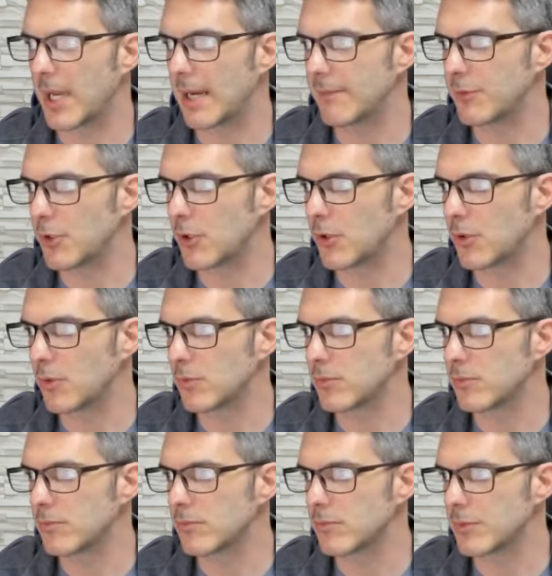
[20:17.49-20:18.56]
do
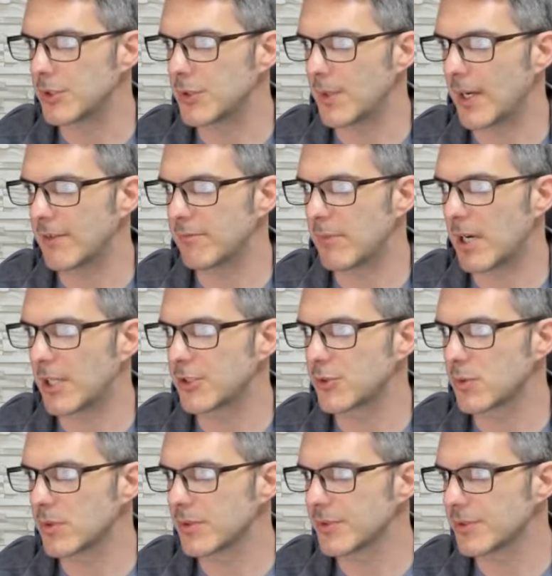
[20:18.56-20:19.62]
have
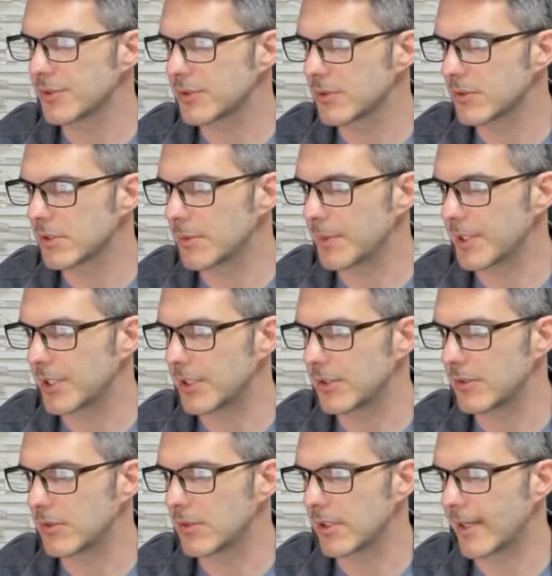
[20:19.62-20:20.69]
modules that we
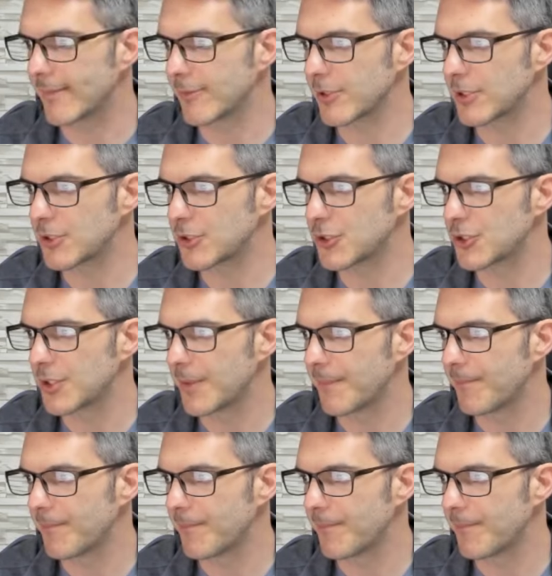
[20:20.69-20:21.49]
can leverage.